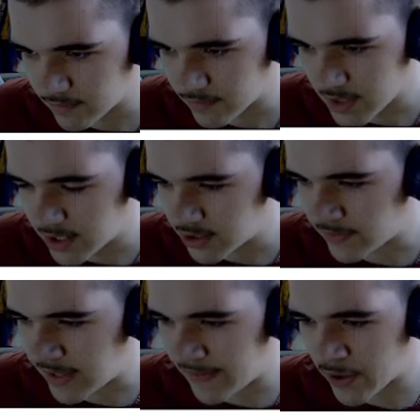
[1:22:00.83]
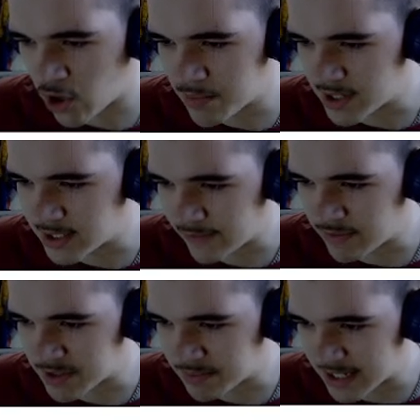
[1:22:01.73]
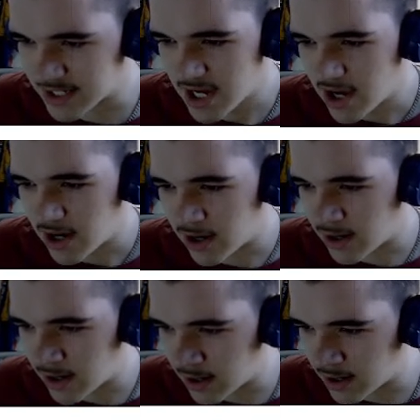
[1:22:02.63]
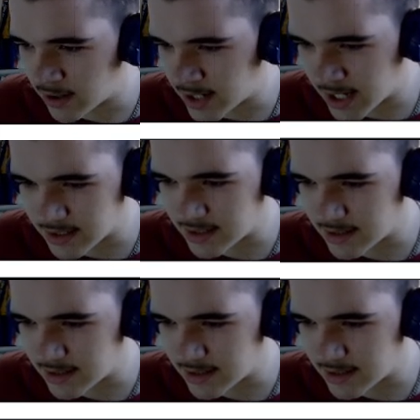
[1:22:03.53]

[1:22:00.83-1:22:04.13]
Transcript: So that comma is definitely misplaced. Nuts.